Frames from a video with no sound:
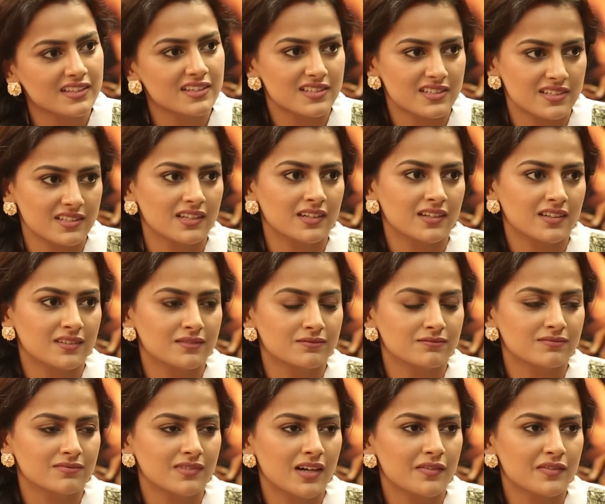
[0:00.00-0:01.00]
this,
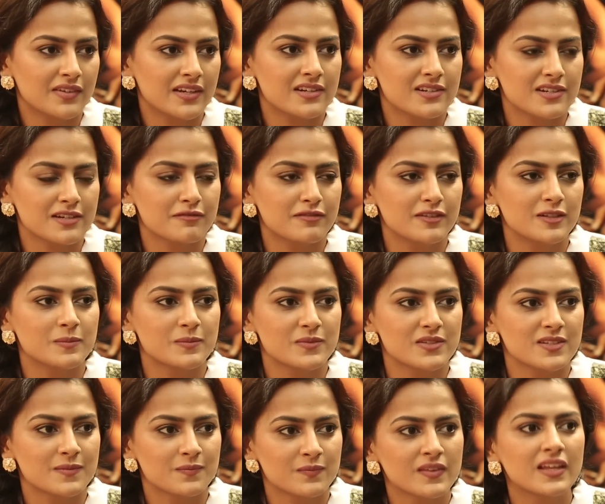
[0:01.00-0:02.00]
after entering
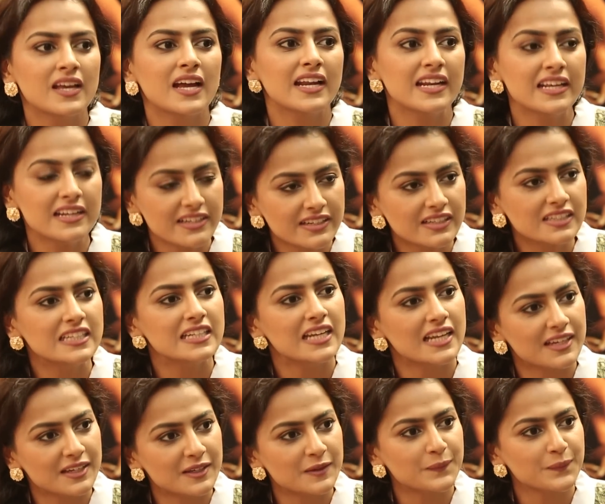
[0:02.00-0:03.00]
films. And I really
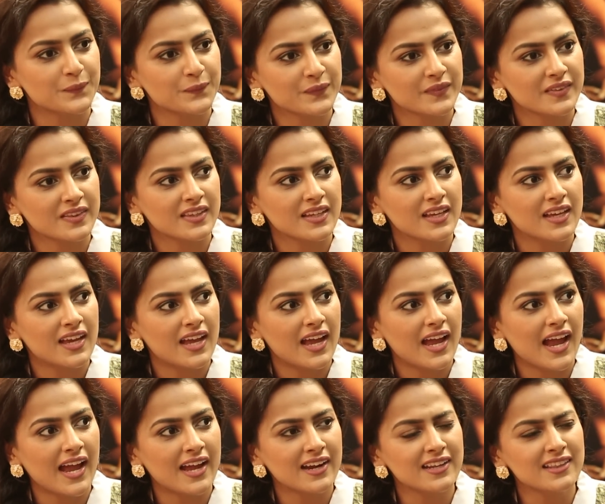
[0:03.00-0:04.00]
like him. Mm.
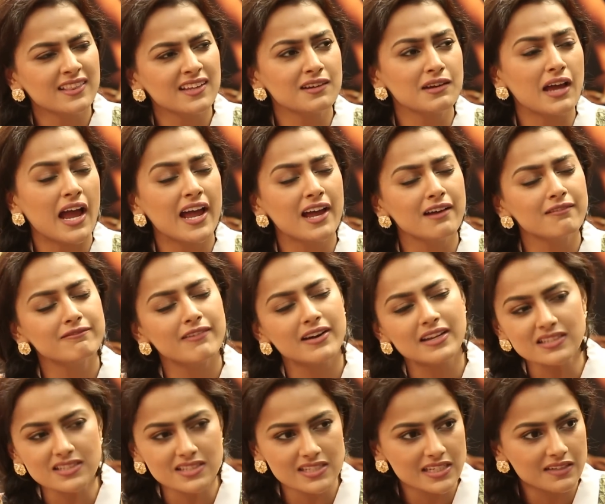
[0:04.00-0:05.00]
And in that, I have
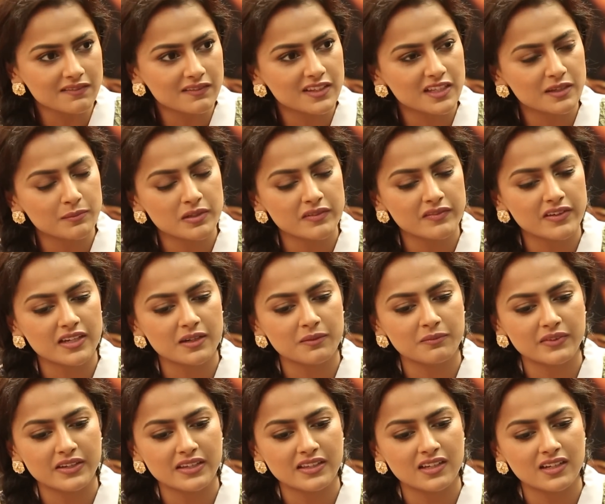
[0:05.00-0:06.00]
one scene with him in
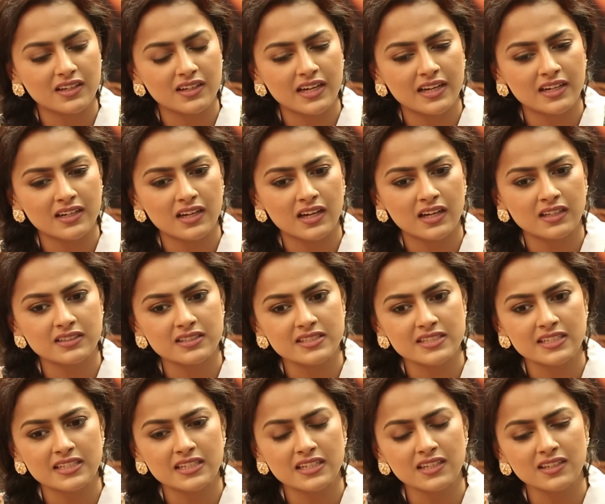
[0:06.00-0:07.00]
Vikram Vedha, and on the
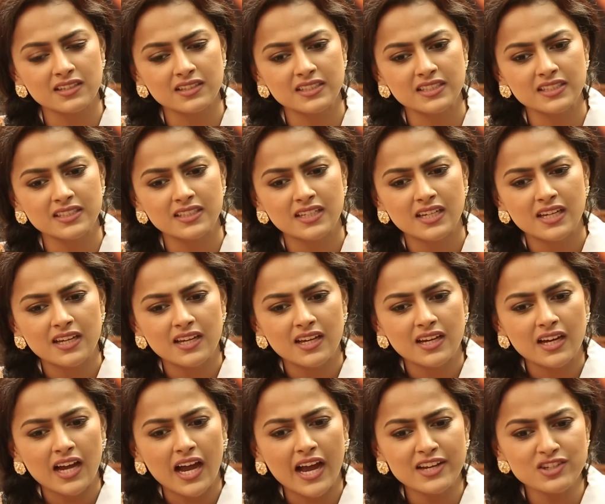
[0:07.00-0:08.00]
scene, I
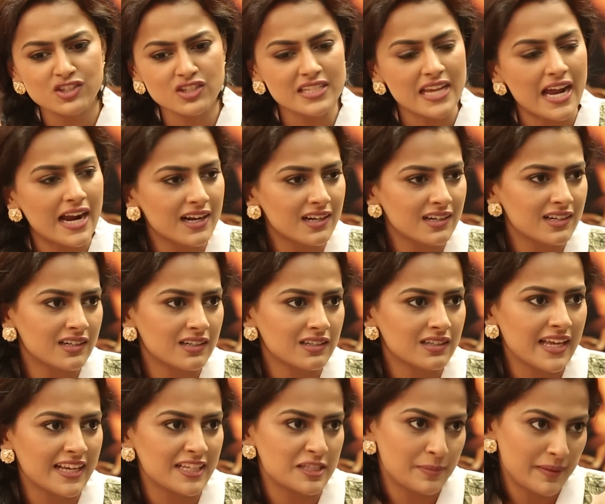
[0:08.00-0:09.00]
just had
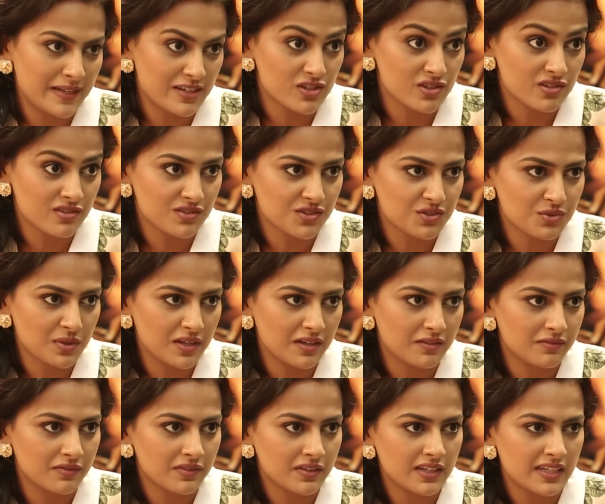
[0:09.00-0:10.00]
expressions to
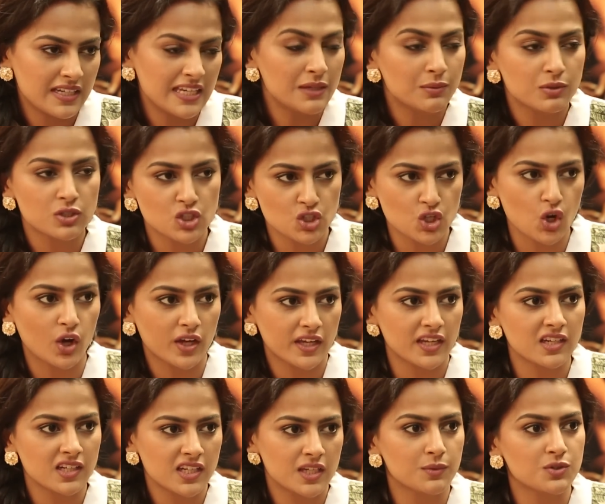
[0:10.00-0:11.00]
give. He was
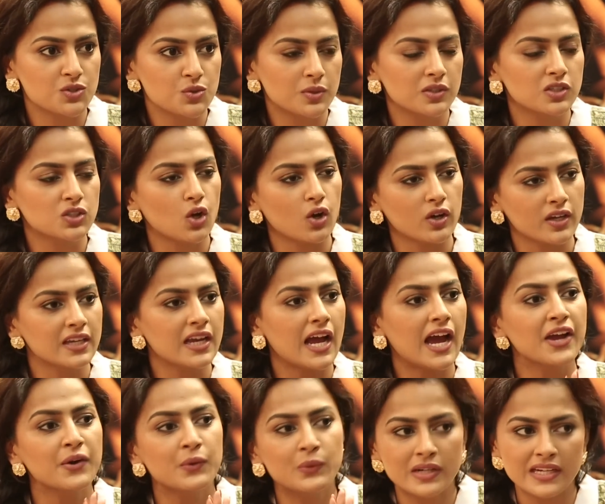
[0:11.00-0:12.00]
talking, he was doing the talking,
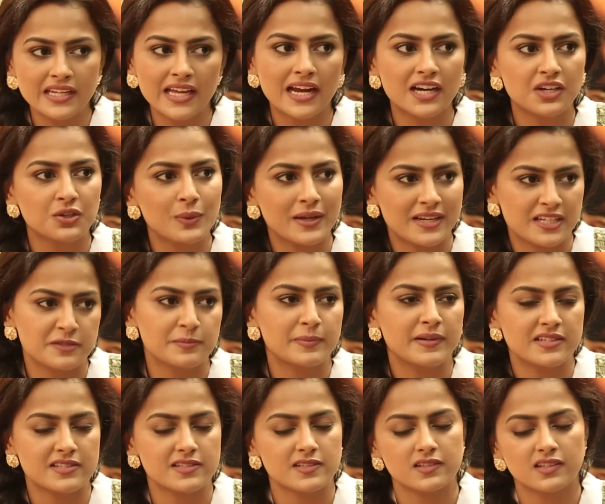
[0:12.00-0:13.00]
I only had to
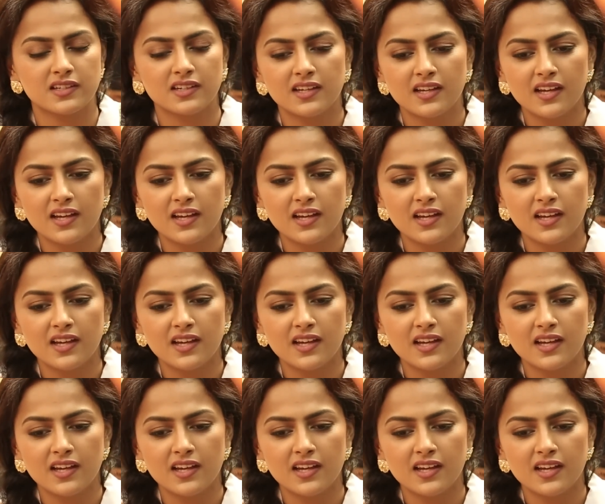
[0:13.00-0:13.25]
express.